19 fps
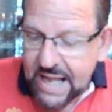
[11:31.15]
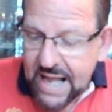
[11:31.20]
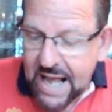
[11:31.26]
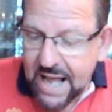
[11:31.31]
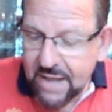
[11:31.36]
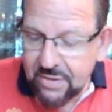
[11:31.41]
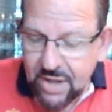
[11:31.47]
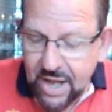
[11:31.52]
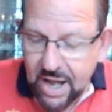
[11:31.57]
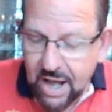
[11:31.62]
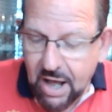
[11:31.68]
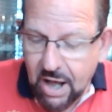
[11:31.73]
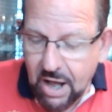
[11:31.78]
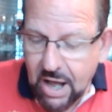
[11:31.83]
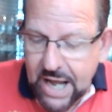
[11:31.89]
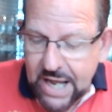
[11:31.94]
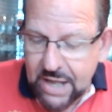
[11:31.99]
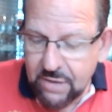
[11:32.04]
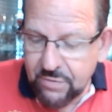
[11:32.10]
and their
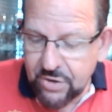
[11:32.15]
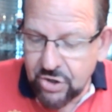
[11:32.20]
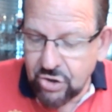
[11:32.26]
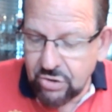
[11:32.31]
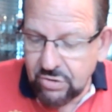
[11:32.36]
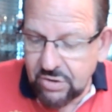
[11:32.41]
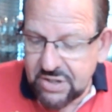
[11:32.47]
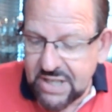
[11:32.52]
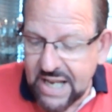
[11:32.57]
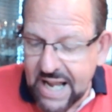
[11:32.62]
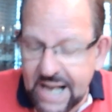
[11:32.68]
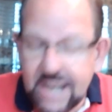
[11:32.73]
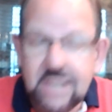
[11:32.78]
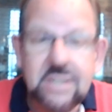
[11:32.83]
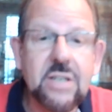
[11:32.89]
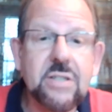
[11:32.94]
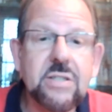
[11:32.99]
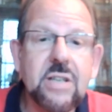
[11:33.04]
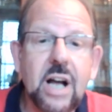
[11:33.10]
high officials
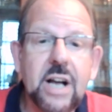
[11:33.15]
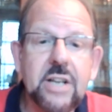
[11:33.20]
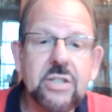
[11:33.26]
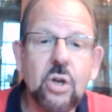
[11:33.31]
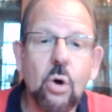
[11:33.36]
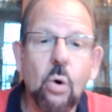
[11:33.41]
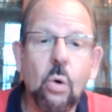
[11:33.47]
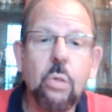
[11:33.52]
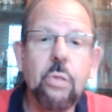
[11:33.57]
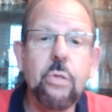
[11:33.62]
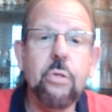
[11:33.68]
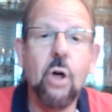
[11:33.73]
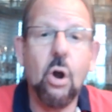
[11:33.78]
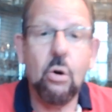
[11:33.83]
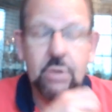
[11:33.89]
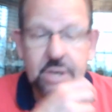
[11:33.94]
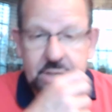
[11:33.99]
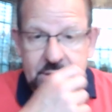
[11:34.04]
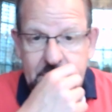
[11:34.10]
exercise
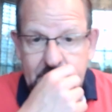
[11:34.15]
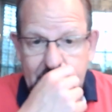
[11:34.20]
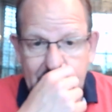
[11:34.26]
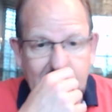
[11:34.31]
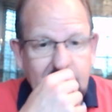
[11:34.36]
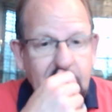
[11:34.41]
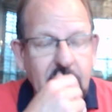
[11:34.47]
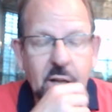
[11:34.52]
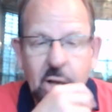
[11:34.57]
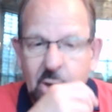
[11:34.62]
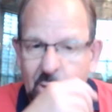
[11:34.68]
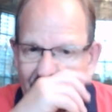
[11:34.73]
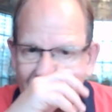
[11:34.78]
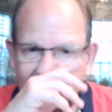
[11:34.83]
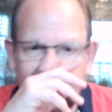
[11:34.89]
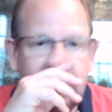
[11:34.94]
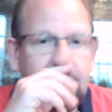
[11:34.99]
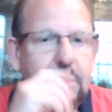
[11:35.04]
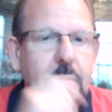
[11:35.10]
authority
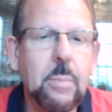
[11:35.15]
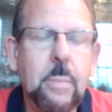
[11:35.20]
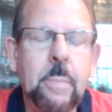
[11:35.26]
over them.